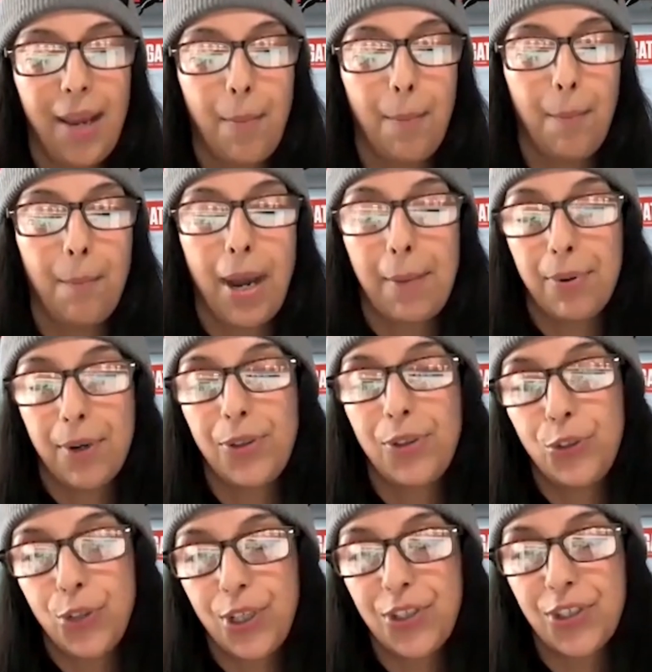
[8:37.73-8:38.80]
My brother
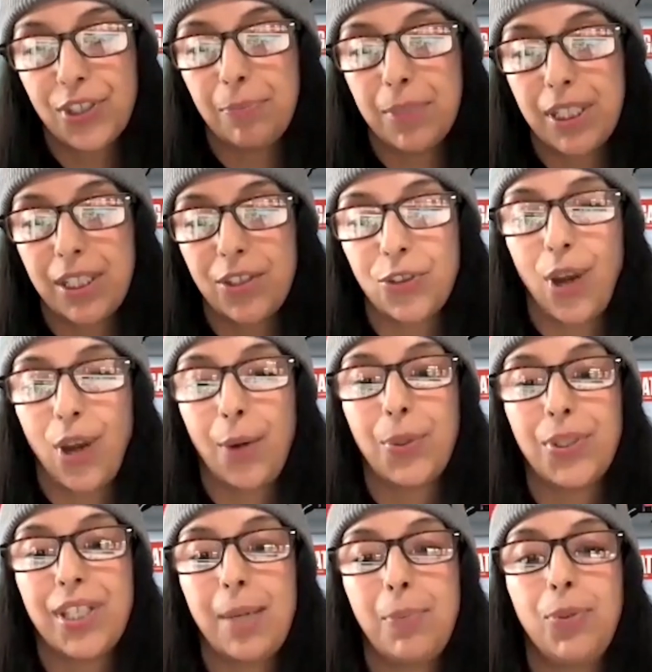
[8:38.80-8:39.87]
trusted me, so I
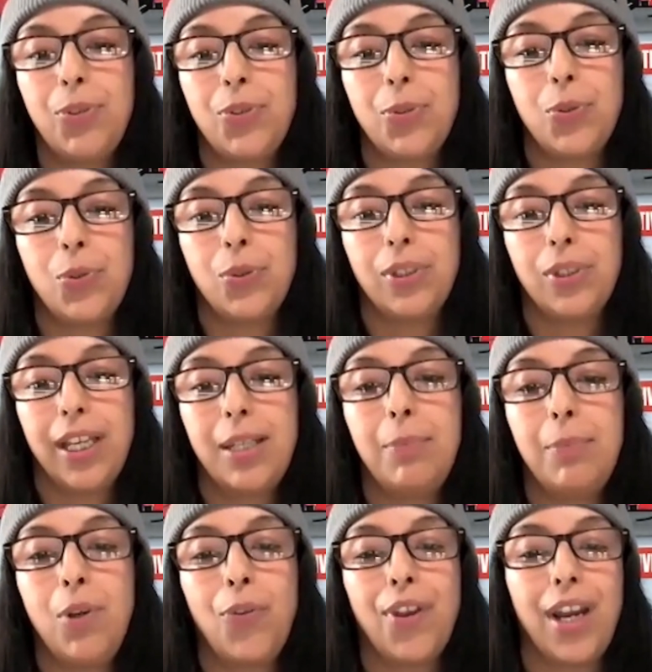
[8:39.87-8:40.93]
was able to let him
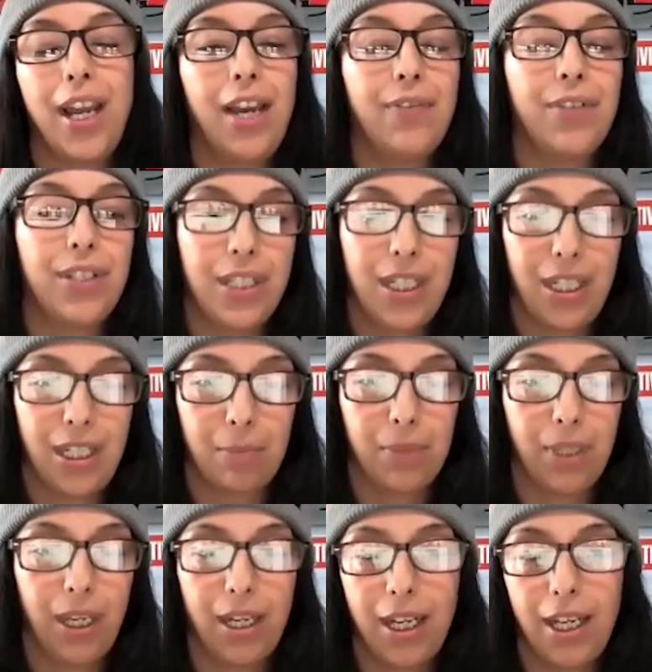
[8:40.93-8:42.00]
know that I have a team
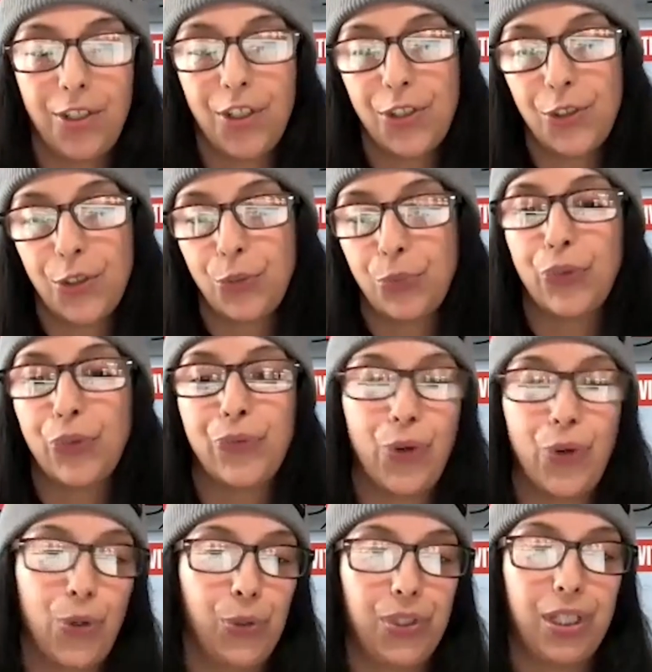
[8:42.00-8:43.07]
and not just a
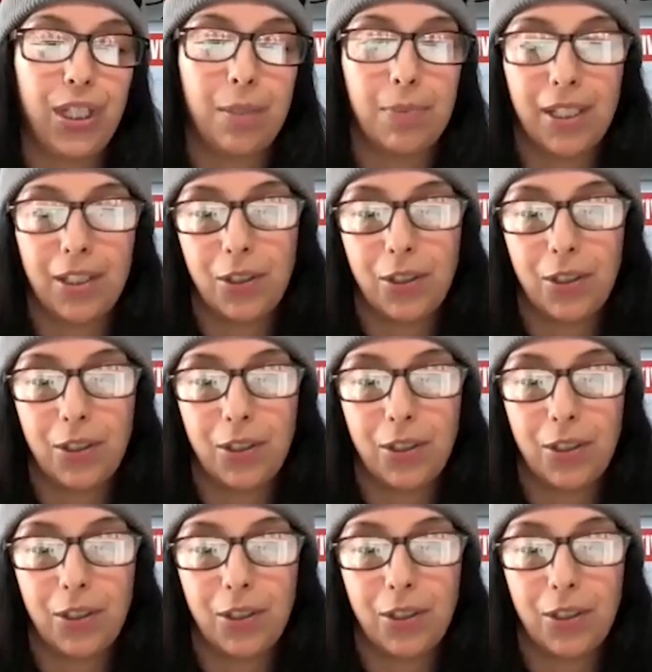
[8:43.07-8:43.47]
referral team that,